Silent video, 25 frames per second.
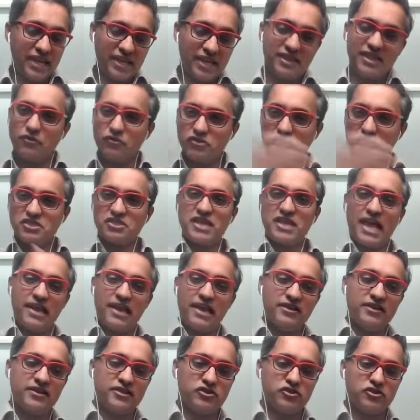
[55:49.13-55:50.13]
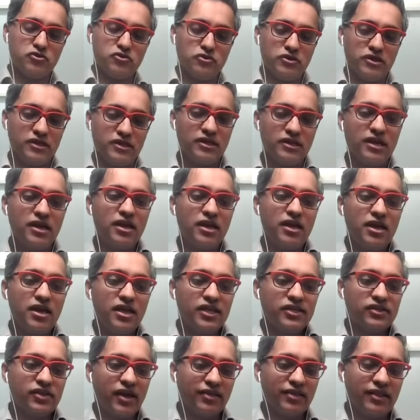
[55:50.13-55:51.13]
And that was a talented student.
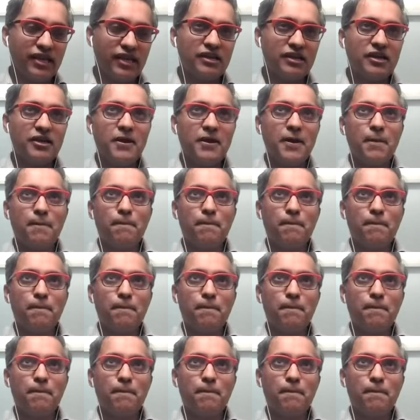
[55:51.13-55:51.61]
So I think